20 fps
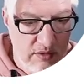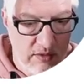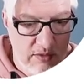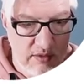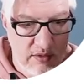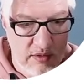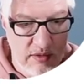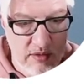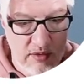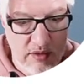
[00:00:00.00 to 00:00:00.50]

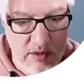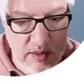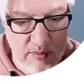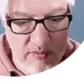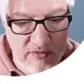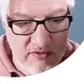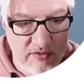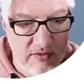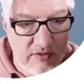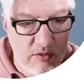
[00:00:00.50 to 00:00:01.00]
It
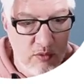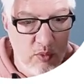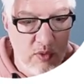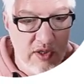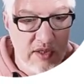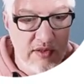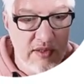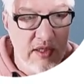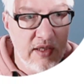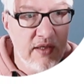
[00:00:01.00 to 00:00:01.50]
comes
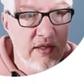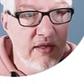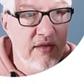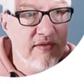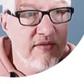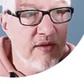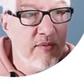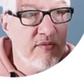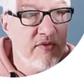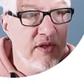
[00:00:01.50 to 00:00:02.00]
quite
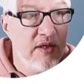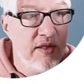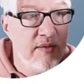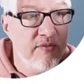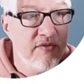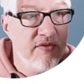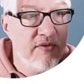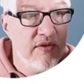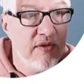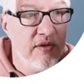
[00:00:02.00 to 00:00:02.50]
handy
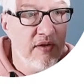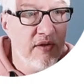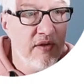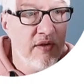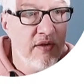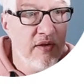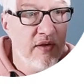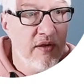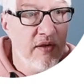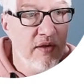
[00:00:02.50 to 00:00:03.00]
sometimes
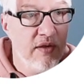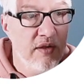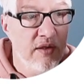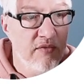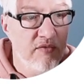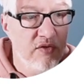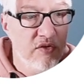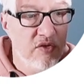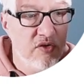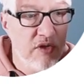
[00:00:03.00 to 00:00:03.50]

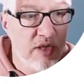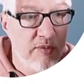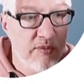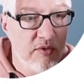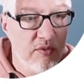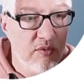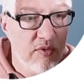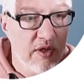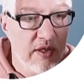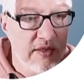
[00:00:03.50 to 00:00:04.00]
if you
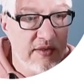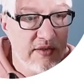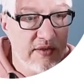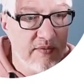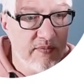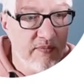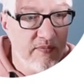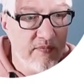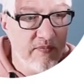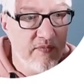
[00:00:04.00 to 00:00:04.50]
type it
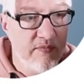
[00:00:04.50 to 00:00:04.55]
right.